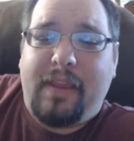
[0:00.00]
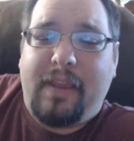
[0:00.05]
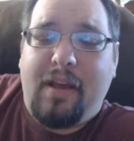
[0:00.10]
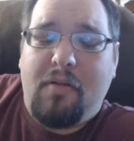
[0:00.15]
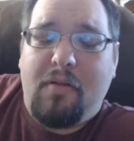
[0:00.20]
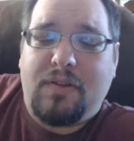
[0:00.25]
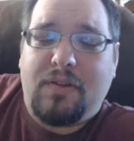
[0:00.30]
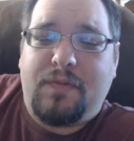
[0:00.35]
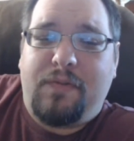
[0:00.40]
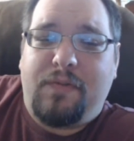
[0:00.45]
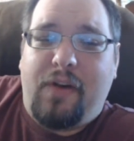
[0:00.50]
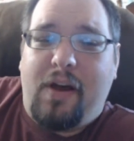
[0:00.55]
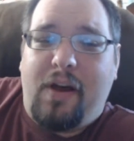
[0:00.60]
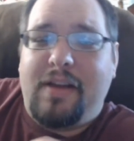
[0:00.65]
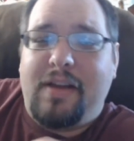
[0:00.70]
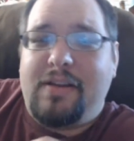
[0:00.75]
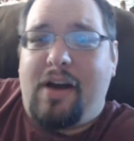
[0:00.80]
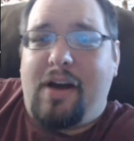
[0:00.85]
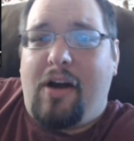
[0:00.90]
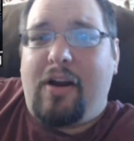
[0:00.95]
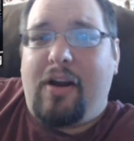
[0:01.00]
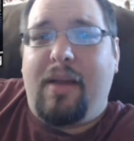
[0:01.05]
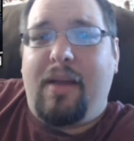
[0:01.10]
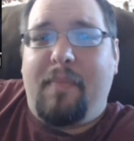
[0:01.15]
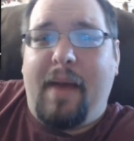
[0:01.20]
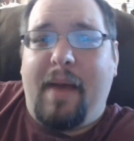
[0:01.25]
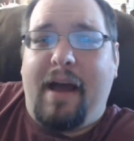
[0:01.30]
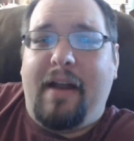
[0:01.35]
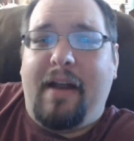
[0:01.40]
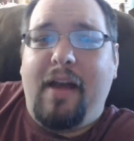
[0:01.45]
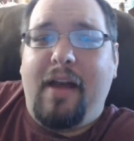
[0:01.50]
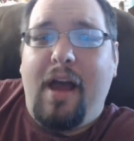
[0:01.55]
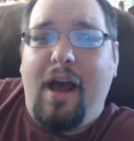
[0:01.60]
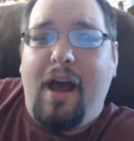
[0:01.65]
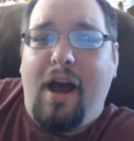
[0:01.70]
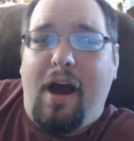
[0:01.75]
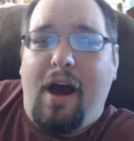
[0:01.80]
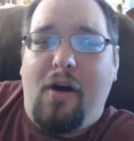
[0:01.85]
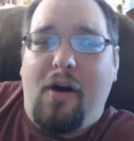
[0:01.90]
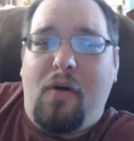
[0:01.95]
It was fun talking about,
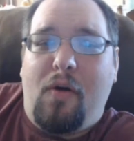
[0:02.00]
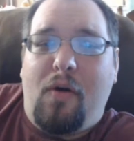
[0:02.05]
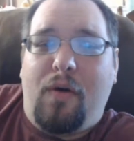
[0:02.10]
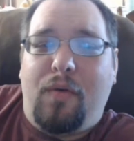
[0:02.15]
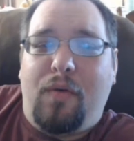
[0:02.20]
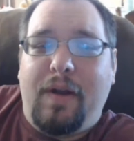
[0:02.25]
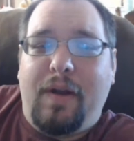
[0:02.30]
oh, well,